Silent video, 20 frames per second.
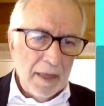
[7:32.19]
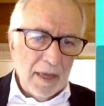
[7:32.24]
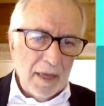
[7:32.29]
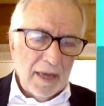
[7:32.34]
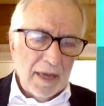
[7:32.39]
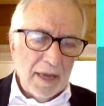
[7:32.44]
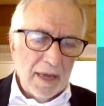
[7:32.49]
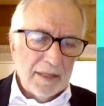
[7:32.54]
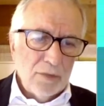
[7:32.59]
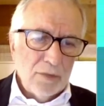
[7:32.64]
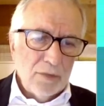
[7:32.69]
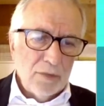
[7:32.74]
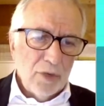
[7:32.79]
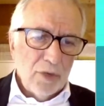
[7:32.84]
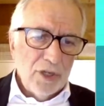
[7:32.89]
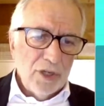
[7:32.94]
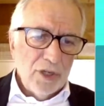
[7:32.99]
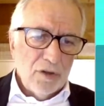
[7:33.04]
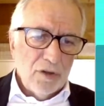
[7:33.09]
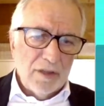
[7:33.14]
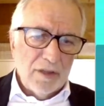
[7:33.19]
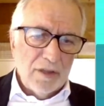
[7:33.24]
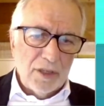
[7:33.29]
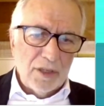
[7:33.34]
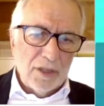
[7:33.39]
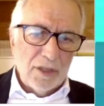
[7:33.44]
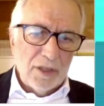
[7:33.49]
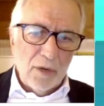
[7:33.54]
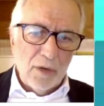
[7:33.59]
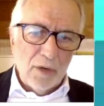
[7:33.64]
And the duration of
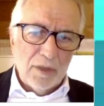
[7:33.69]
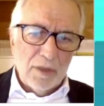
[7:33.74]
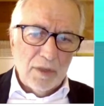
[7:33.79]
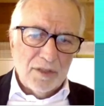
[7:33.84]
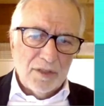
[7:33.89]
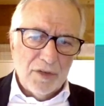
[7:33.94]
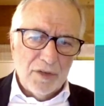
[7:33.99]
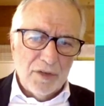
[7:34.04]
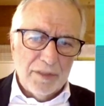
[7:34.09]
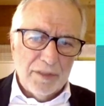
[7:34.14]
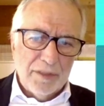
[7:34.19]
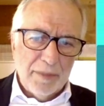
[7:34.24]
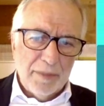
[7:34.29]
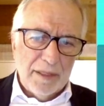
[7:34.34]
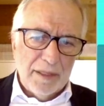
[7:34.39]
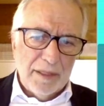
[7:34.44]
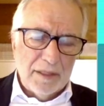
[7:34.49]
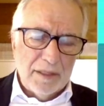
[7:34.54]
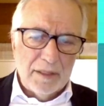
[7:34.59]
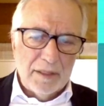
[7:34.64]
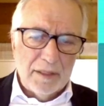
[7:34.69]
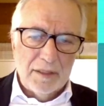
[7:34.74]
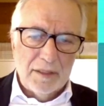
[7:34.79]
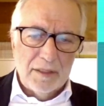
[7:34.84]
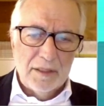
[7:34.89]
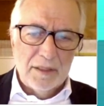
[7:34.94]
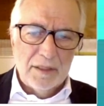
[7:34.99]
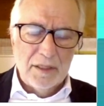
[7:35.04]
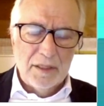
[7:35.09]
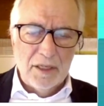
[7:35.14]
anticoagulant treatment,
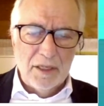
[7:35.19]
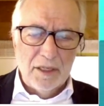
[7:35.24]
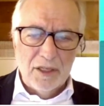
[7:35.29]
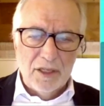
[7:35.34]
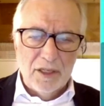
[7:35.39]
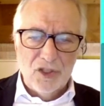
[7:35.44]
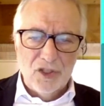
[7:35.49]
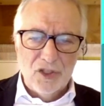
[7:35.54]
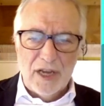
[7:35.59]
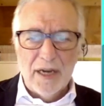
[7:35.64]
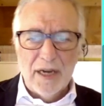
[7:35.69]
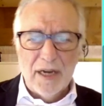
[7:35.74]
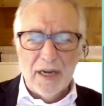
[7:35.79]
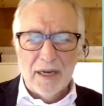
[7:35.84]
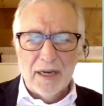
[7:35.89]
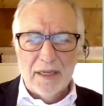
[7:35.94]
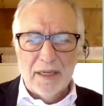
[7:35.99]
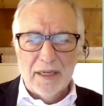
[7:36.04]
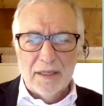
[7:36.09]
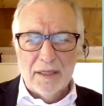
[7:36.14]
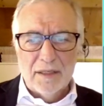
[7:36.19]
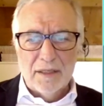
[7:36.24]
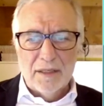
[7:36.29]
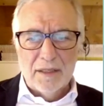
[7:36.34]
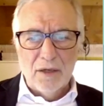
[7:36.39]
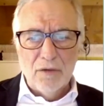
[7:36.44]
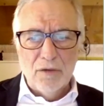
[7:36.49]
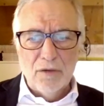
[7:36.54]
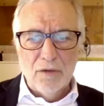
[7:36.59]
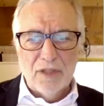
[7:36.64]
generally
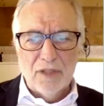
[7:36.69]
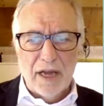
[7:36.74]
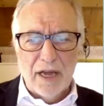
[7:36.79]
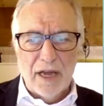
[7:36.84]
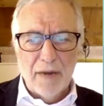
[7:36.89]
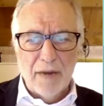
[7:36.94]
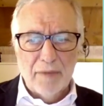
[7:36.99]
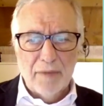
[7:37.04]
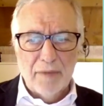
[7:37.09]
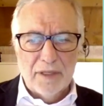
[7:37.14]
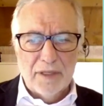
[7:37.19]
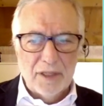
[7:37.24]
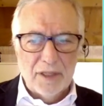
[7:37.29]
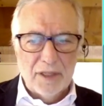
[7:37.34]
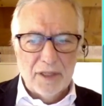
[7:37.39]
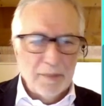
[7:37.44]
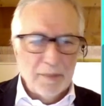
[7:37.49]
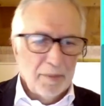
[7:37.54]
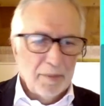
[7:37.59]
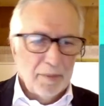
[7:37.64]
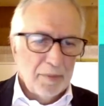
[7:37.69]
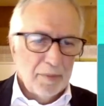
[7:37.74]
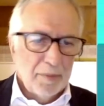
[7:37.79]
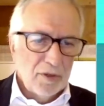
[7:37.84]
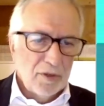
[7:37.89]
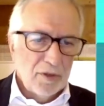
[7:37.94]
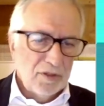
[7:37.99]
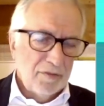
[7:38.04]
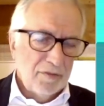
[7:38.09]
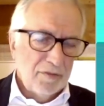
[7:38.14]
long-term in
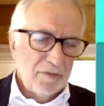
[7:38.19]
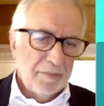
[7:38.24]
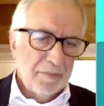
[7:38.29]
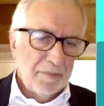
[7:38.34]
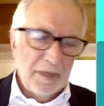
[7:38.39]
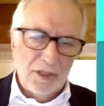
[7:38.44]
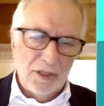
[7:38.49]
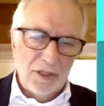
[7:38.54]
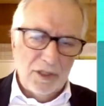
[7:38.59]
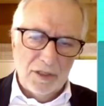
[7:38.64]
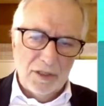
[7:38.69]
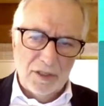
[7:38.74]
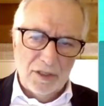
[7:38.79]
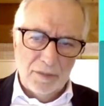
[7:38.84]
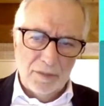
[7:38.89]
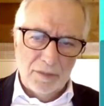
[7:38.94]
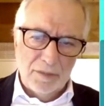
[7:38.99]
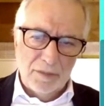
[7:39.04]
triple-positive patients.